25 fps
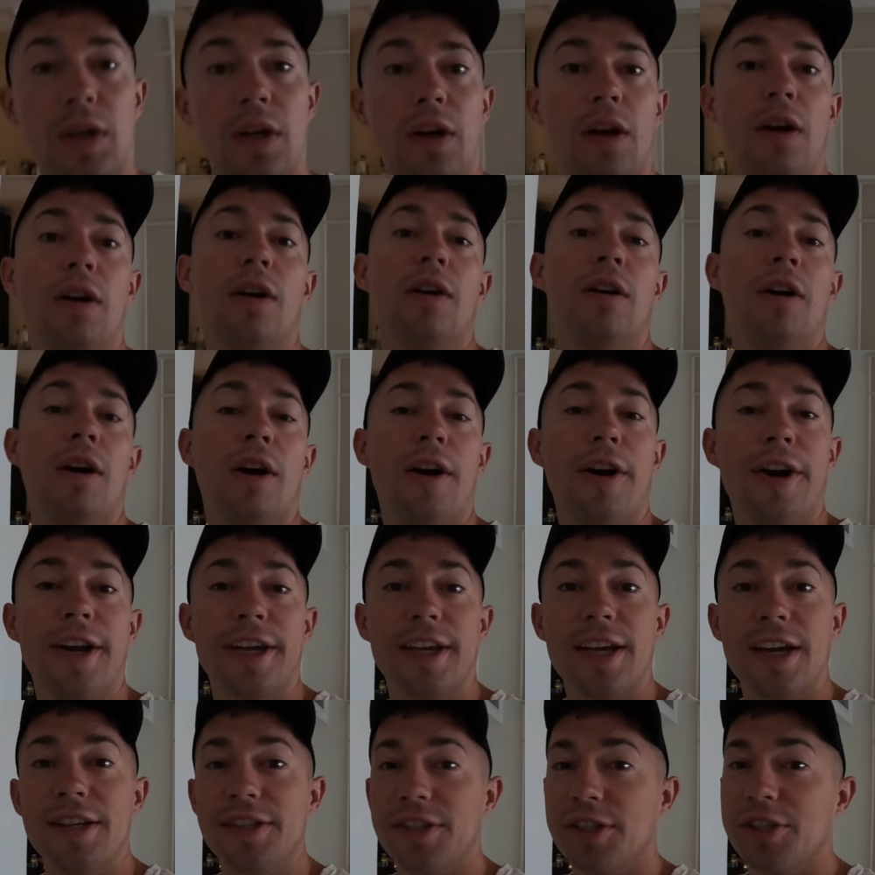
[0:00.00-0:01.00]
Oh, all
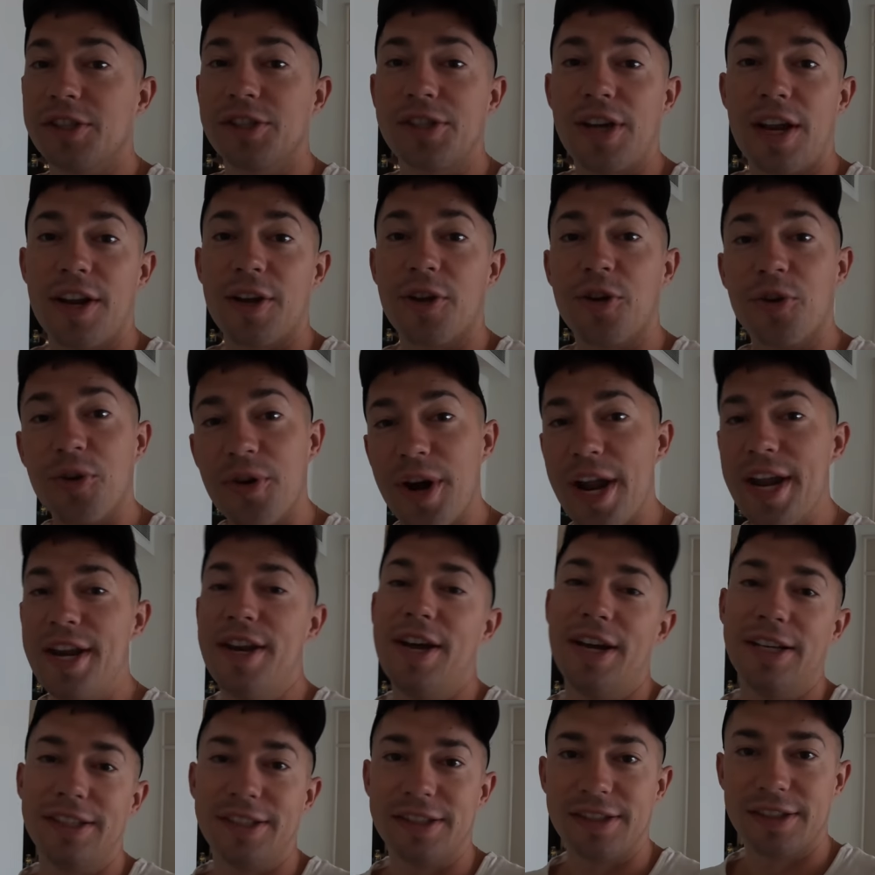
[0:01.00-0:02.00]
right, guys, I just got a great
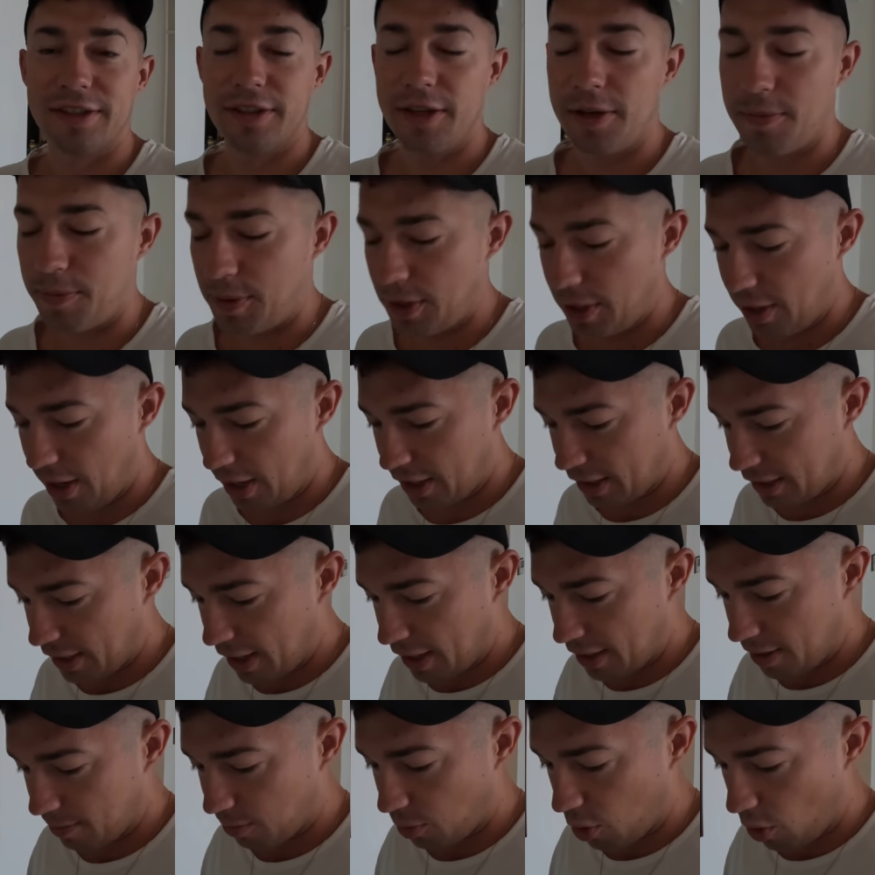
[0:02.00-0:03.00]
night's sleep here. I didn't
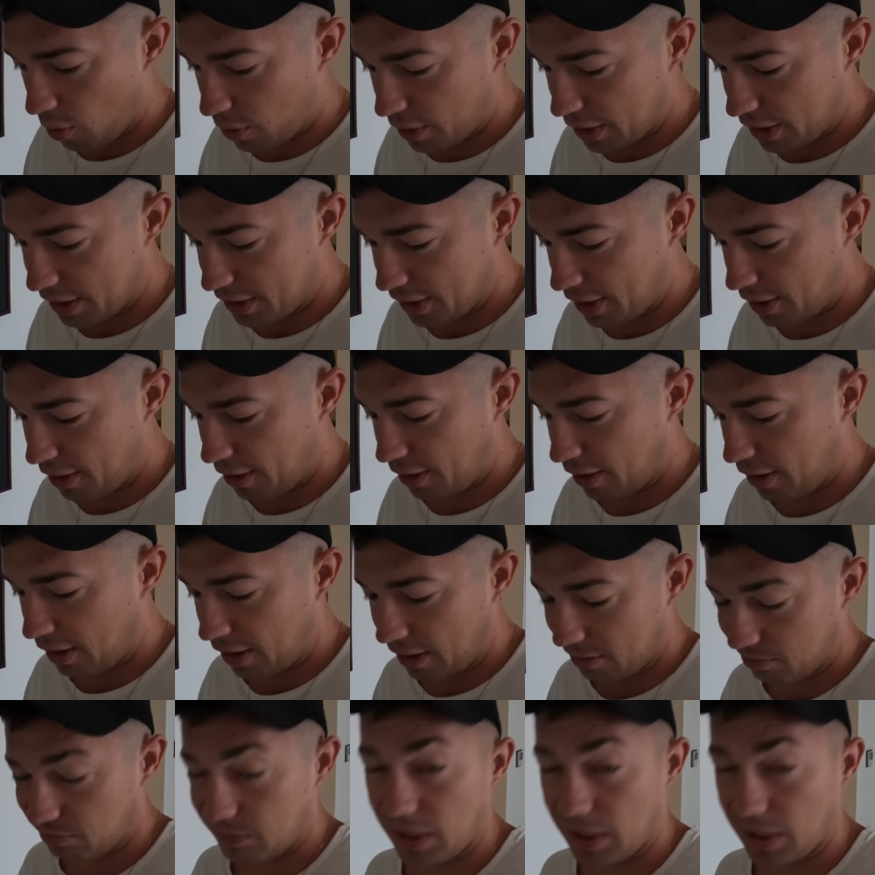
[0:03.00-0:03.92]
end up going to dinner.